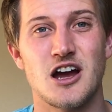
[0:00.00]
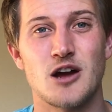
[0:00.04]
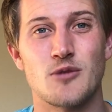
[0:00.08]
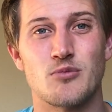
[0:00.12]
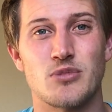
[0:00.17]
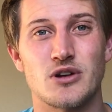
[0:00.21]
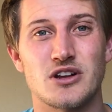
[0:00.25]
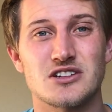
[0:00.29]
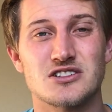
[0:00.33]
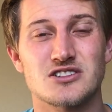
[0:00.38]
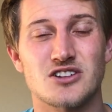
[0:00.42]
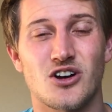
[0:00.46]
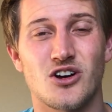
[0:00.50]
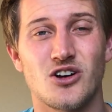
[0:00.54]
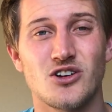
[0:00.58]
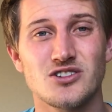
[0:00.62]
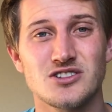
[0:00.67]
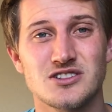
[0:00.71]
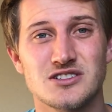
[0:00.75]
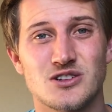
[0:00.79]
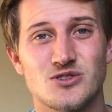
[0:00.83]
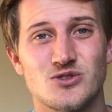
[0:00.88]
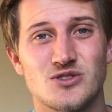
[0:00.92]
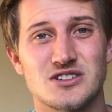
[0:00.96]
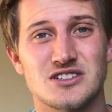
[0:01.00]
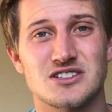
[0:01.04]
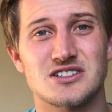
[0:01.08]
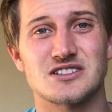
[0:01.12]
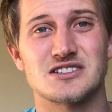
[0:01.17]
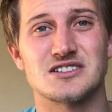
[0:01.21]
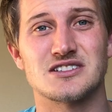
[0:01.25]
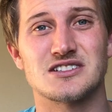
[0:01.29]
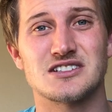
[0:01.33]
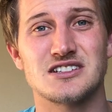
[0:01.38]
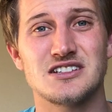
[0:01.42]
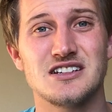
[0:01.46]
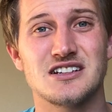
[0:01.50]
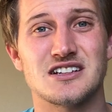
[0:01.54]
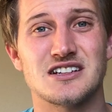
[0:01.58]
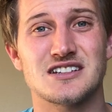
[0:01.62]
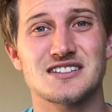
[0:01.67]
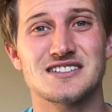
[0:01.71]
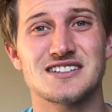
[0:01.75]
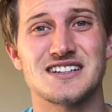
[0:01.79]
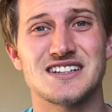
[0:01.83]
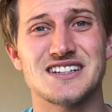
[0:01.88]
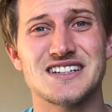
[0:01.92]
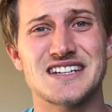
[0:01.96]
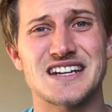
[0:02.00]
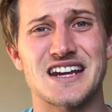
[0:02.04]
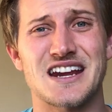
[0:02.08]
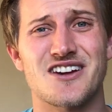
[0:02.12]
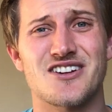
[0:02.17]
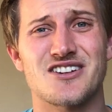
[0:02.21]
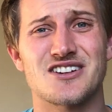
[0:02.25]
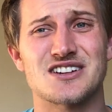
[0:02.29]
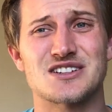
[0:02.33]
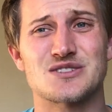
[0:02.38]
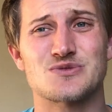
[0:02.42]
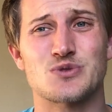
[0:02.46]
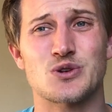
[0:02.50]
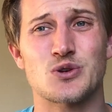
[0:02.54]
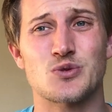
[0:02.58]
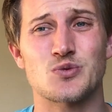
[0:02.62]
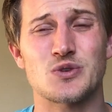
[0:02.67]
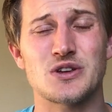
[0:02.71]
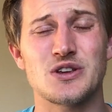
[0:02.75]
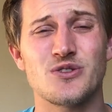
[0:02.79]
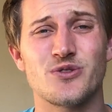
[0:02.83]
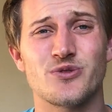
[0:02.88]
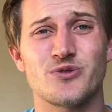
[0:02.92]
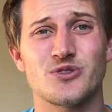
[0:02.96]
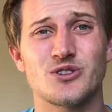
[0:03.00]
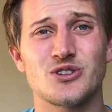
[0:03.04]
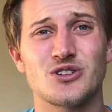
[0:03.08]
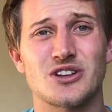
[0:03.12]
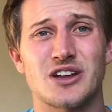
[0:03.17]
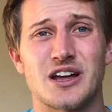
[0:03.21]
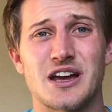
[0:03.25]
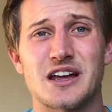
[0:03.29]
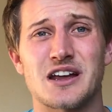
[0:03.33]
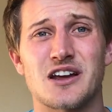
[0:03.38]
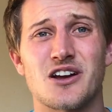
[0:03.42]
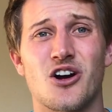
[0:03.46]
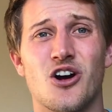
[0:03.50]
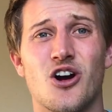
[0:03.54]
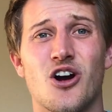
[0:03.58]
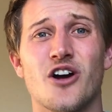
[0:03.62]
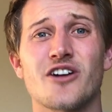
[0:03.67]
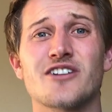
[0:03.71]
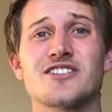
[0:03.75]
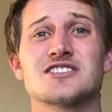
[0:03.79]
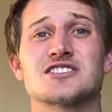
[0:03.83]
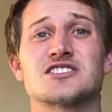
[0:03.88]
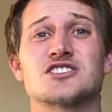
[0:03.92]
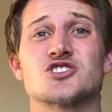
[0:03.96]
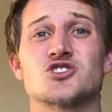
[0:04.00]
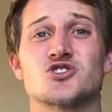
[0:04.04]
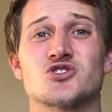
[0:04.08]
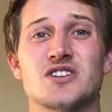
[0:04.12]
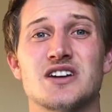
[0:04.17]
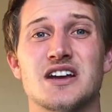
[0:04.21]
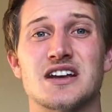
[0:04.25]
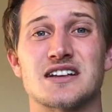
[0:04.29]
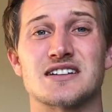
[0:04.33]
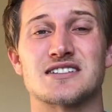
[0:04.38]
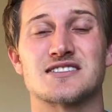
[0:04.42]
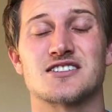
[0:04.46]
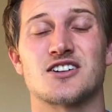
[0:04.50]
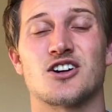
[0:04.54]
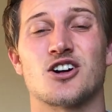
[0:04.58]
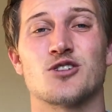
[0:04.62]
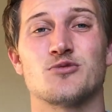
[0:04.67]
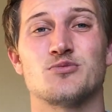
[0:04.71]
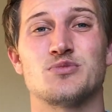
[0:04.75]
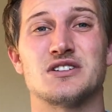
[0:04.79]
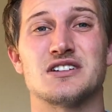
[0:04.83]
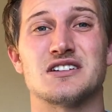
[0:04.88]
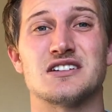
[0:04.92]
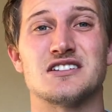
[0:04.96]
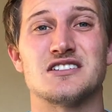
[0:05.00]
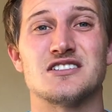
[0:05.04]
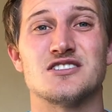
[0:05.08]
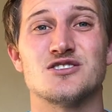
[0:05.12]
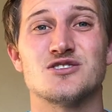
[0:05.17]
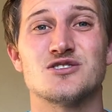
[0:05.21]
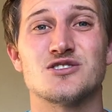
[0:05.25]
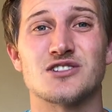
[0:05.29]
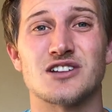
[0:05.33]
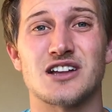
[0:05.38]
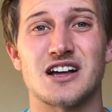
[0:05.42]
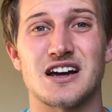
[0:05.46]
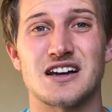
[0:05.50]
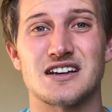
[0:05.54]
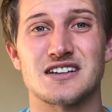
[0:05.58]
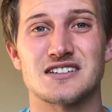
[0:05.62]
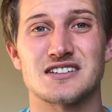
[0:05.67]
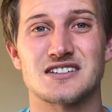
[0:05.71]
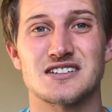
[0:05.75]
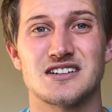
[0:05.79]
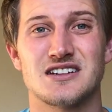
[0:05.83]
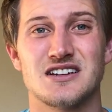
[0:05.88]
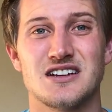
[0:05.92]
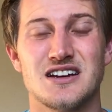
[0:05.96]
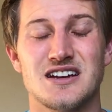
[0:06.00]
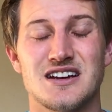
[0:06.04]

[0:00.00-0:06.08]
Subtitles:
But he's also going to lead us into areas where we feel like our strengths are being utilized.